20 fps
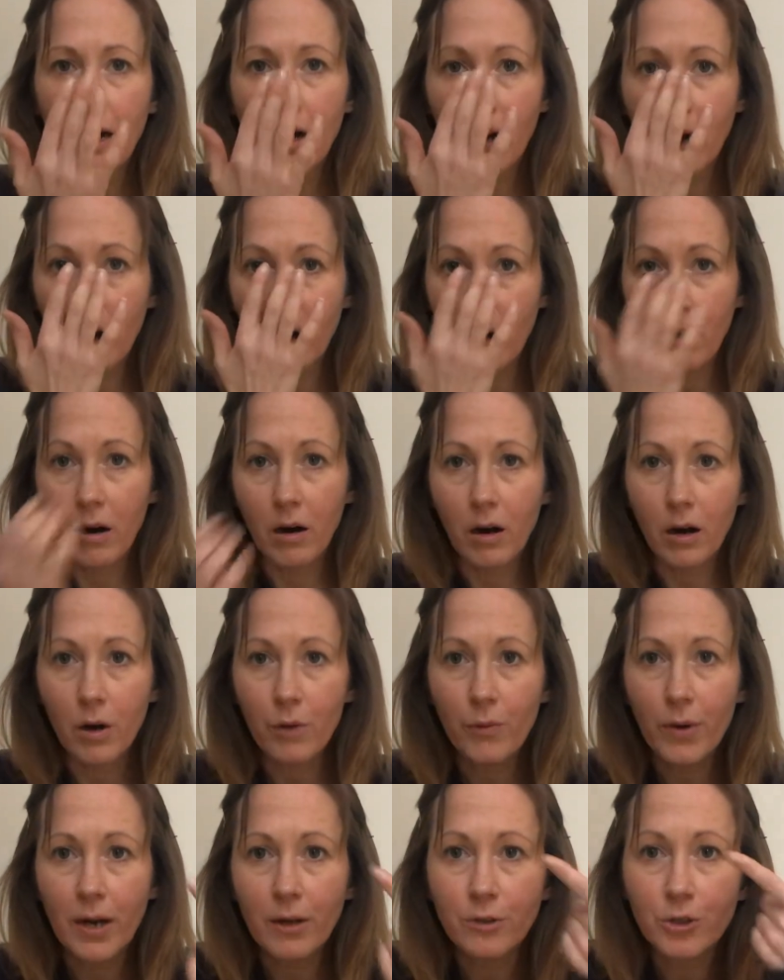are
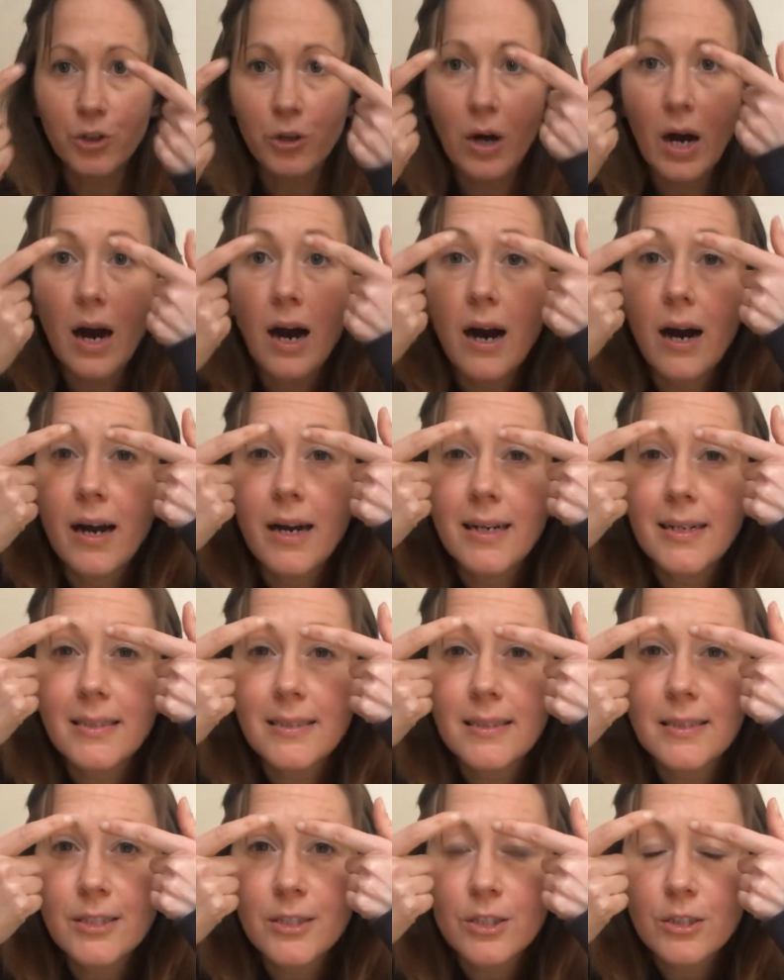around your
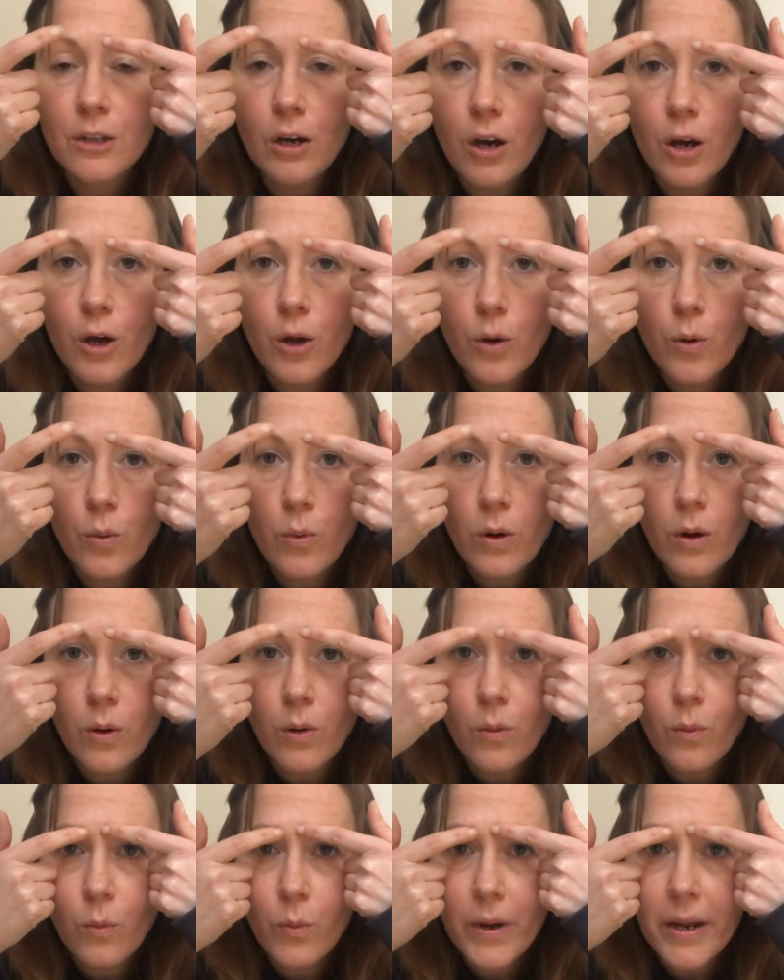eyes. So
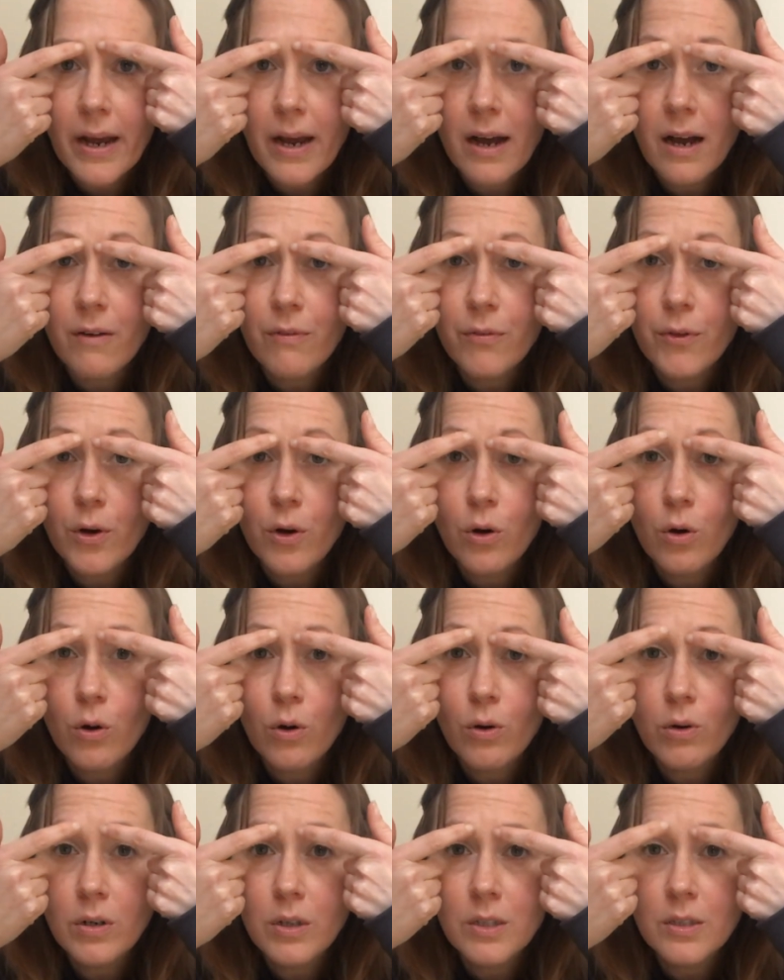we have the
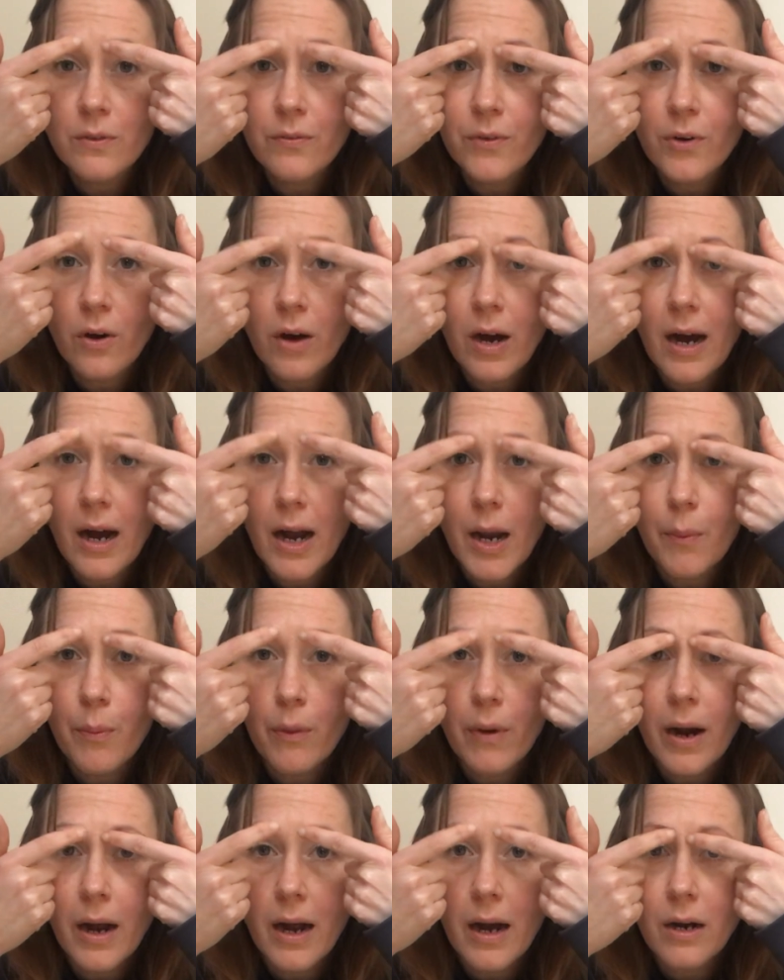corners of your
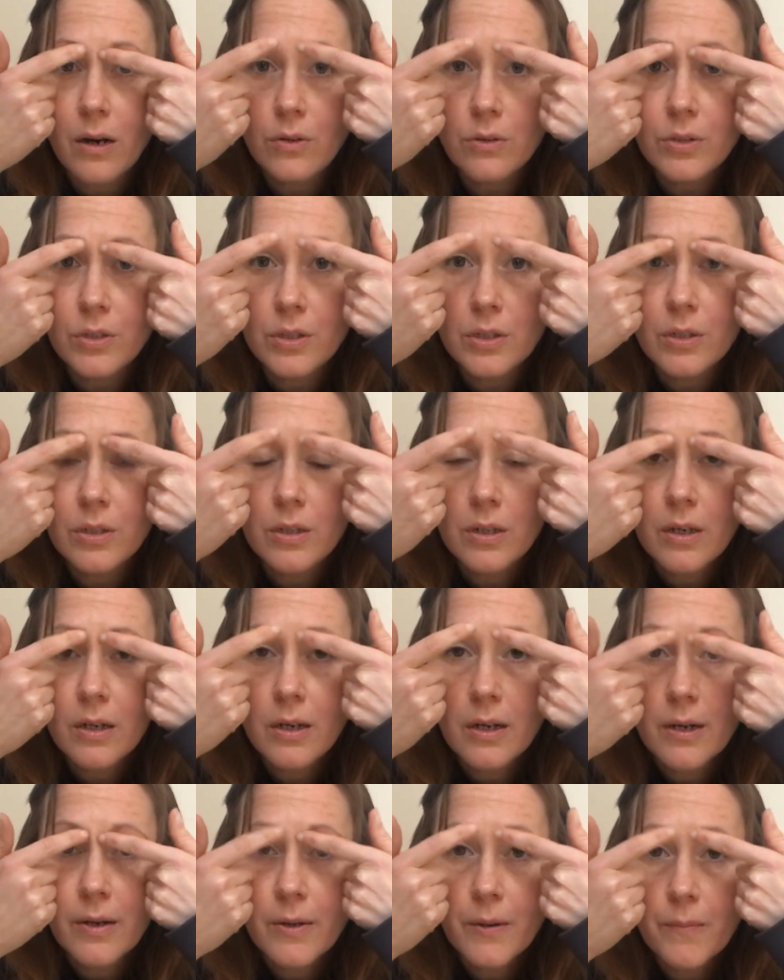eyebrows.
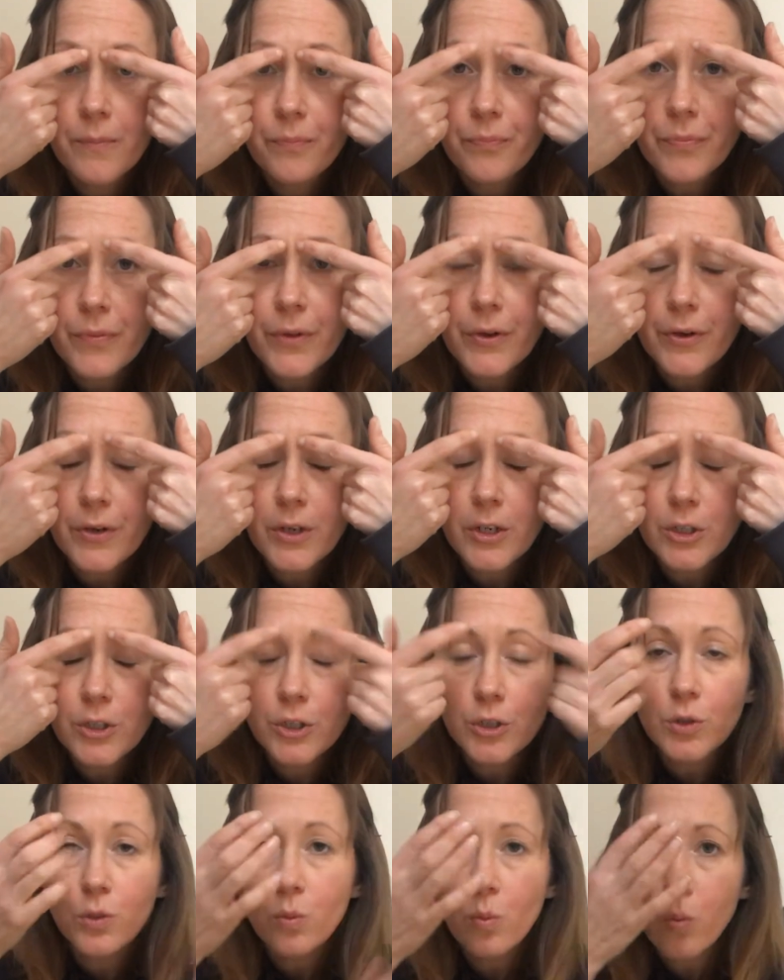You can
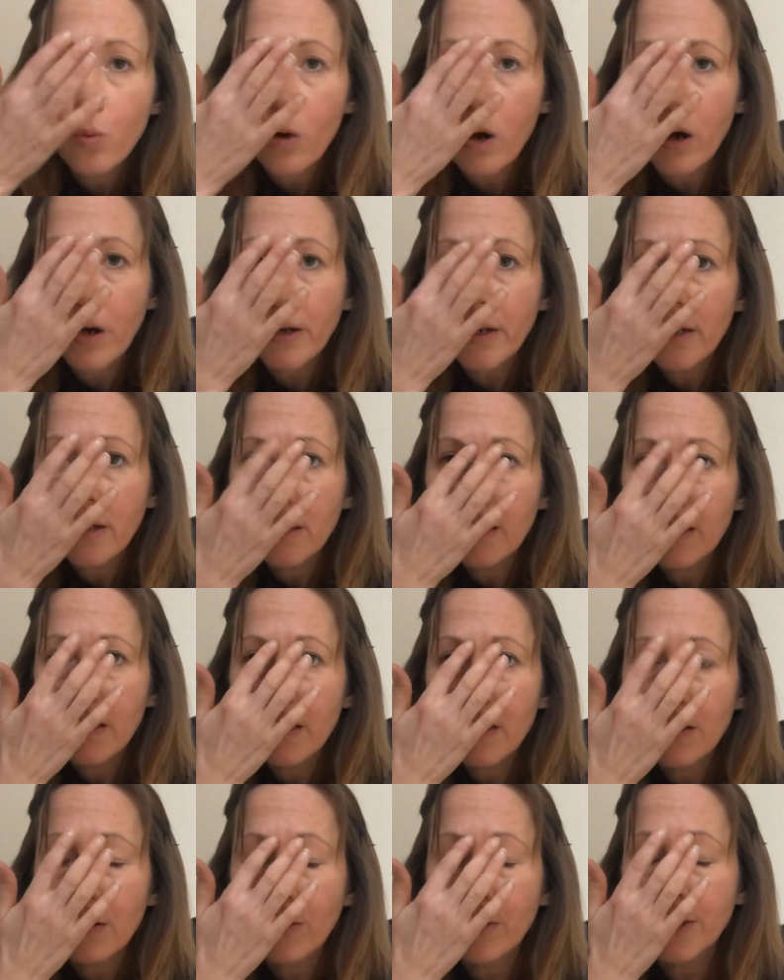do one
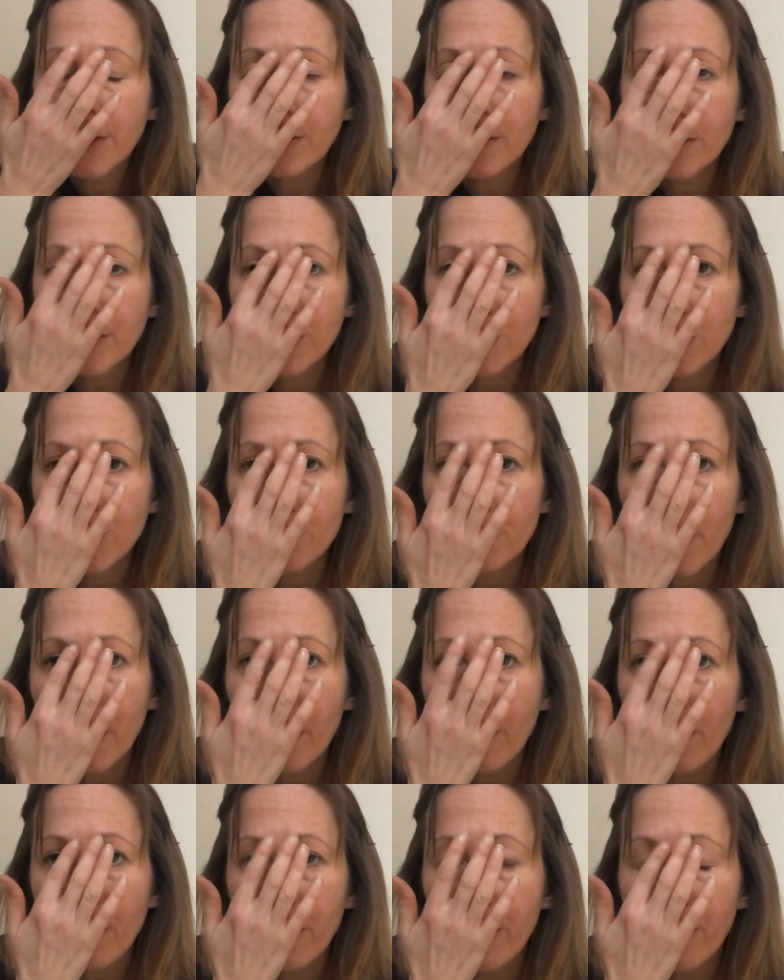or you can do
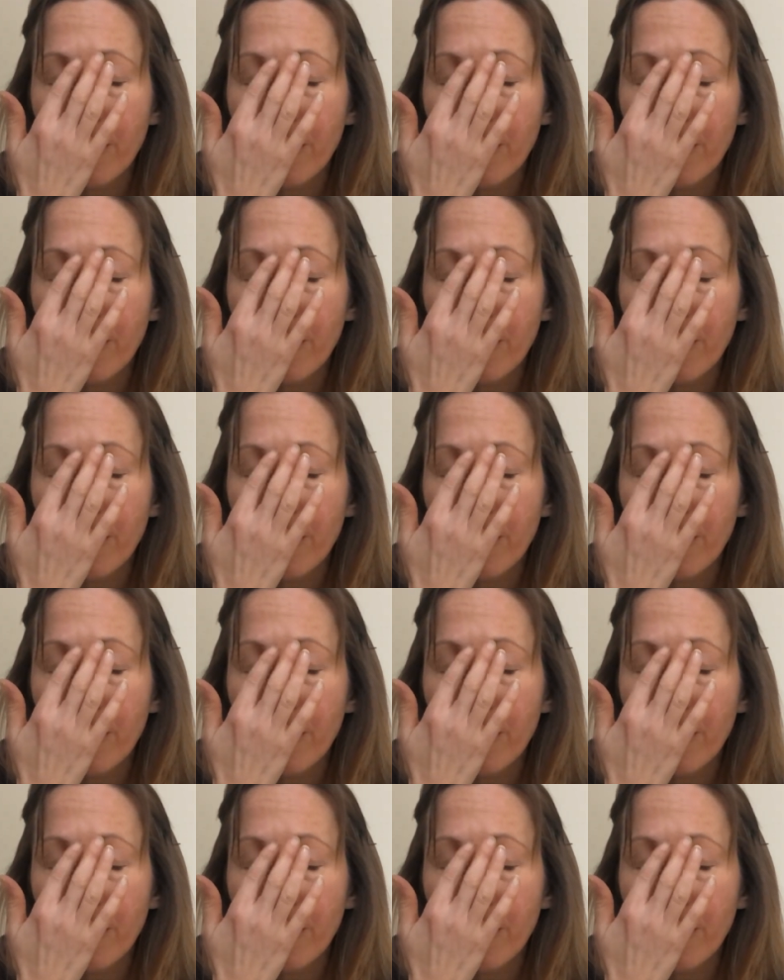both.